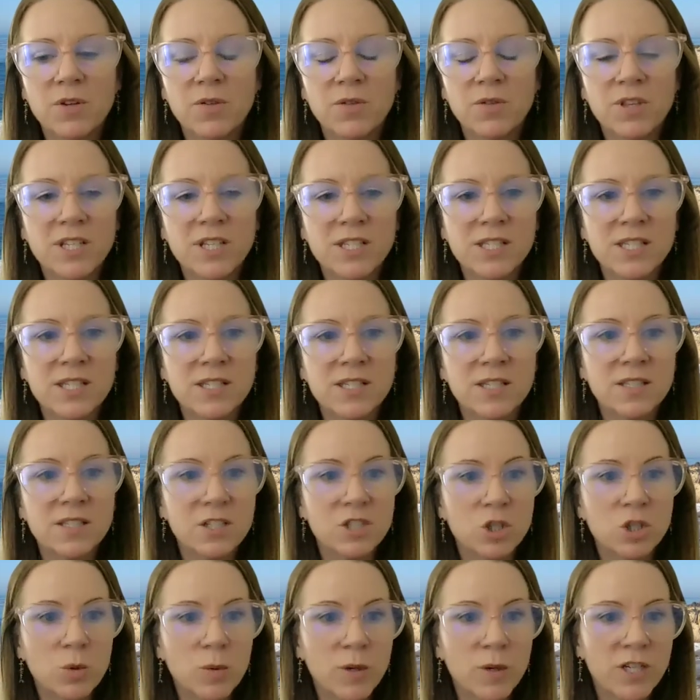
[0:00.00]
This is a
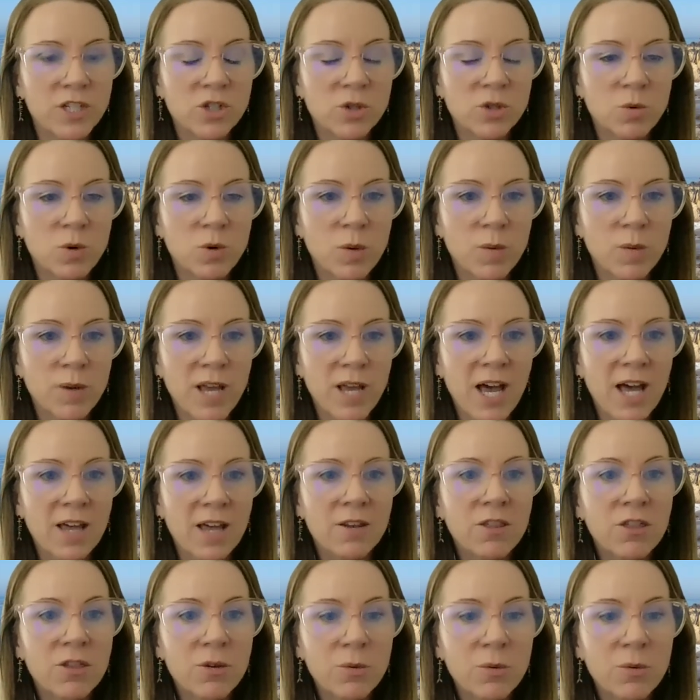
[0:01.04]
situation where we
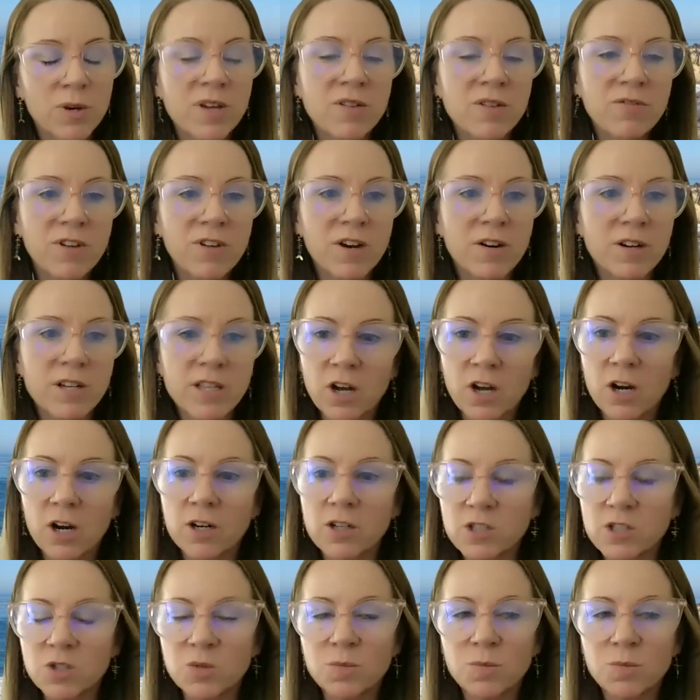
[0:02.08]
had 3 very
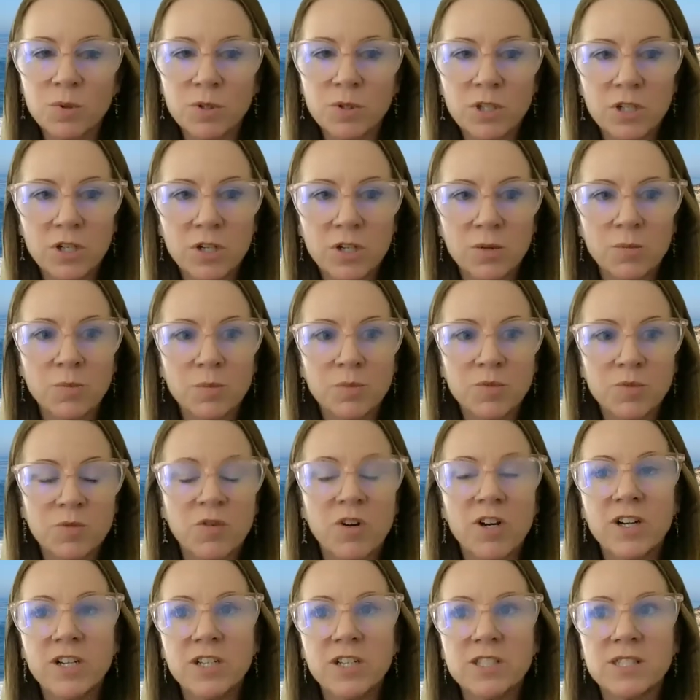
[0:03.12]
large,
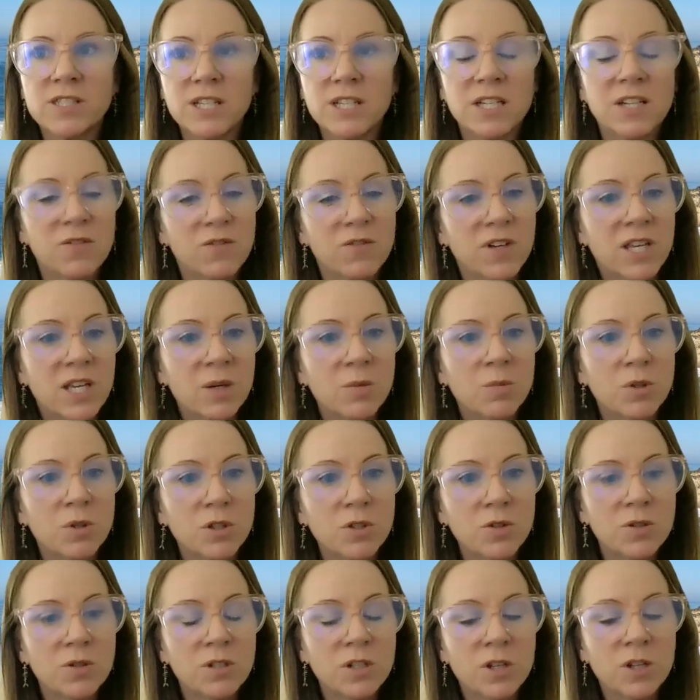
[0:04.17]
very significant
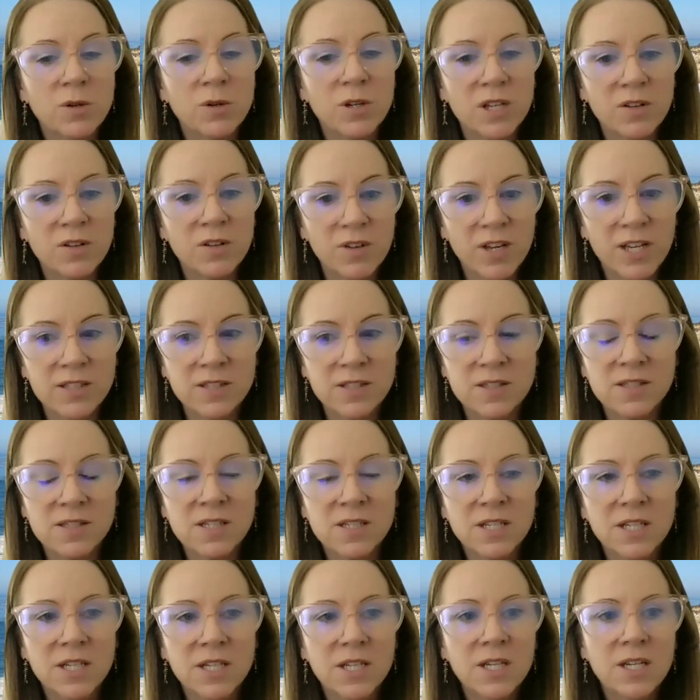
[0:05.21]
pollutant loading
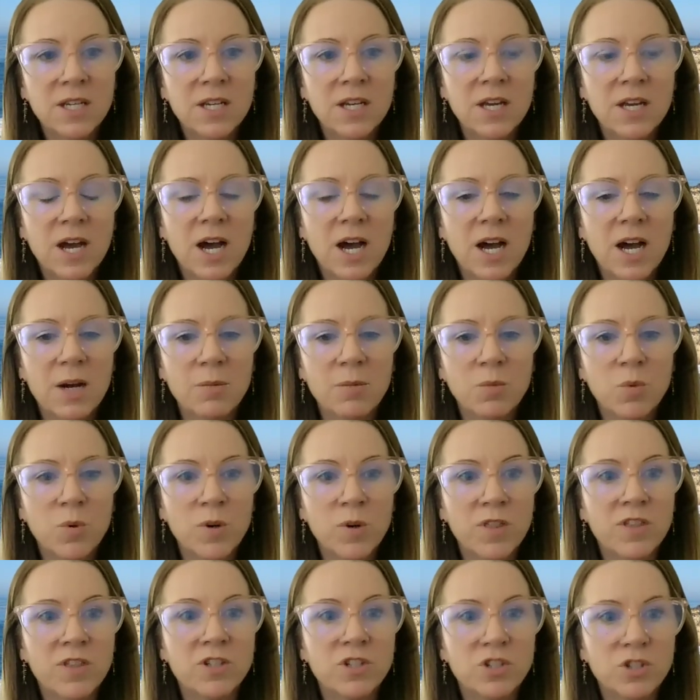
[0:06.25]
events
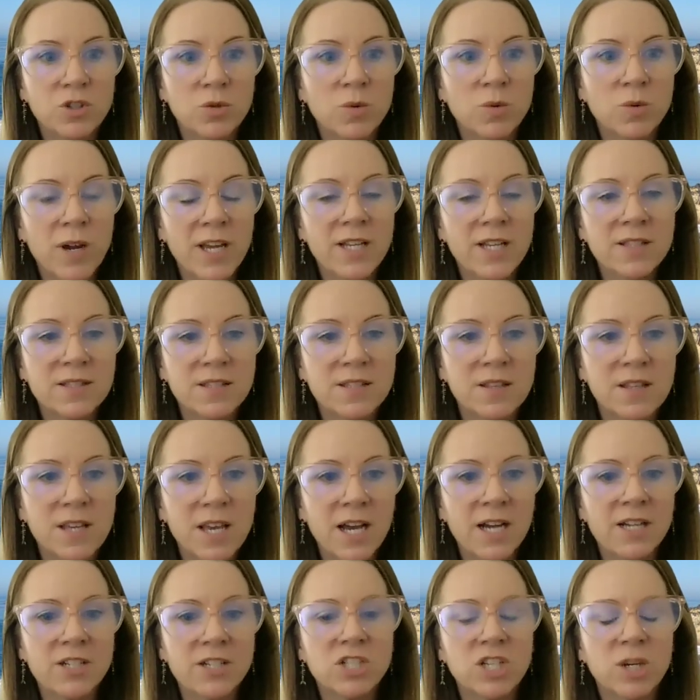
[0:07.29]
with the 2 rains and
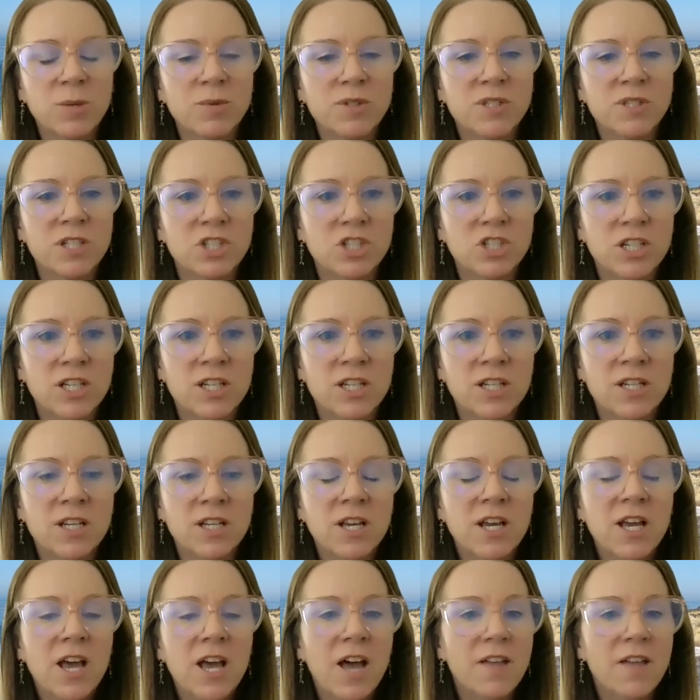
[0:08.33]
the ash deposition.